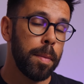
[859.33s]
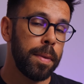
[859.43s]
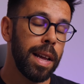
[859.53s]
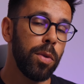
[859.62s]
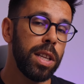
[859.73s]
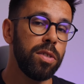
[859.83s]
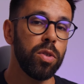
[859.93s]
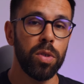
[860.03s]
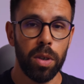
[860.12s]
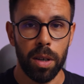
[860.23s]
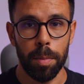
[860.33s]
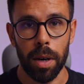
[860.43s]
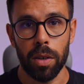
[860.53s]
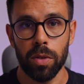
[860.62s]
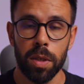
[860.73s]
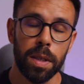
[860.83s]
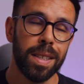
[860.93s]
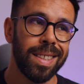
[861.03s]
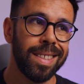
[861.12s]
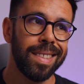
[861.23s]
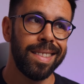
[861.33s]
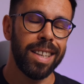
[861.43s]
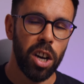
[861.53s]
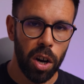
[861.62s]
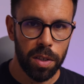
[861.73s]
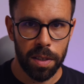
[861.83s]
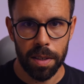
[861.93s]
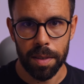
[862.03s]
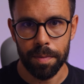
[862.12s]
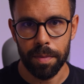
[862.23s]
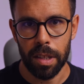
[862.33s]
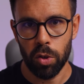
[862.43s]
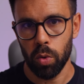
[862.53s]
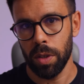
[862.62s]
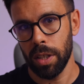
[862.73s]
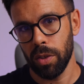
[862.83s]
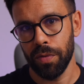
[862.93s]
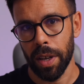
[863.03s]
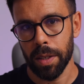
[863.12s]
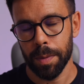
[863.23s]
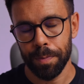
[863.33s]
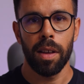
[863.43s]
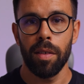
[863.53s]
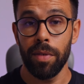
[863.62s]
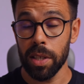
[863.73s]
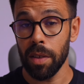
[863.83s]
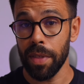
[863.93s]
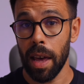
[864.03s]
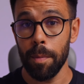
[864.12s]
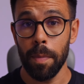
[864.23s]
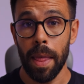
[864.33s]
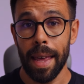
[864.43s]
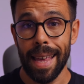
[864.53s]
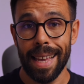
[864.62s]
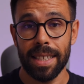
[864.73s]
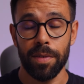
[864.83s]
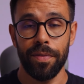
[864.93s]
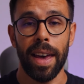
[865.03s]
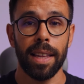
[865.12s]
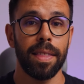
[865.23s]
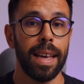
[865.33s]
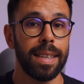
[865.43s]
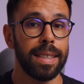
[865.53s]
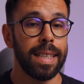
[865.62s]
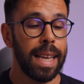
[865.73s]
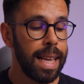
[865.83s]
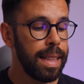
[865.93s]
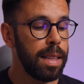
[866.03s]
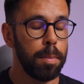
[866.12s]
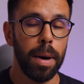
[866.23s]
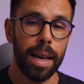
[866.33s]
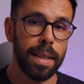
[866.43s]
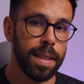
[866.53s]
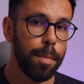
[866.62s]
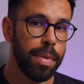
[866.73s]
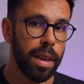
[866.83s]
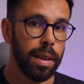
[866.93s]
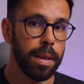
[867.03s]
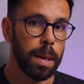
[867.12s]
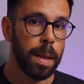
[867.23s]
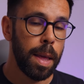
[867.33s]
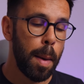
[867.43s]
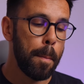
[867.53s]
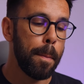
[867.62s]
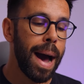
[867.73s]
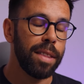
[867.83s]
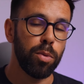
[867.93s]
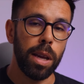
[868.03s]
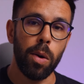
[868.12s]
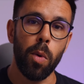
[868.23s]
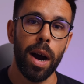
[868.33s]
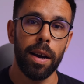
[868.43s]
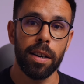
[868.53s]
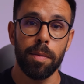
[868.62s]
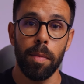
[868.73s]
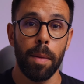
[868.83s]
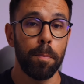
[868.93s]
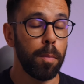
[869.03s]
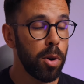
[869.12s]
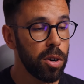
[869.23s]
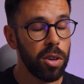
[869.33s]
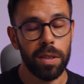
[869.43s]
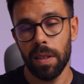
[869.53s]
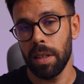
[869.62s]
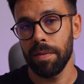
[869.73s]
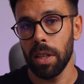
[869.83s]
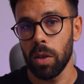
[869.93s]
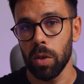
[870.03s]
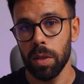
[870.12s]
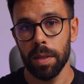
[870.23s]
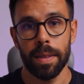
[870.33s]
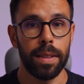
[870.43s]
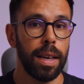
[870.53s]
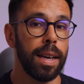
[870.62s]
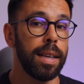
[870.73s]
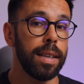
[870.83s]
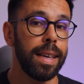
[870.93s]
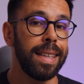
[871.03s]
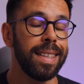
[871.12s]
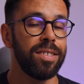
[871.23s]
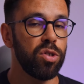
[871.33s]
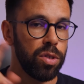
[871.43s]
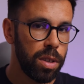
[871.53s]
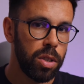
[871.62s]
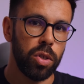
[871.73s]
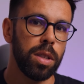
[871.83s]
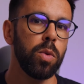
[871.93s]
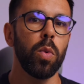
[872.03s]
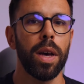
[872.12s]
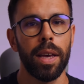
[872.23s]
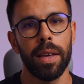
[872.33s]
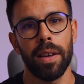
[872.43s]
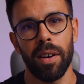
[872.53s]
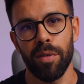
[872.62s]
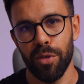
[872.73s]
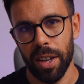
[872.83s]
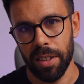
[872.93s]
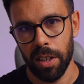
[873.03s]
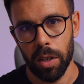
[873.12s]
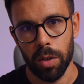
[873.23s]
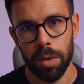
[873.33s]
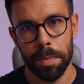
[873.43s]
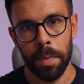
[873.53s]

Now we need to talk about the costs that we need to face. First of them is the fact that debugging something might require more cognitive load than in a traditional way of writing code.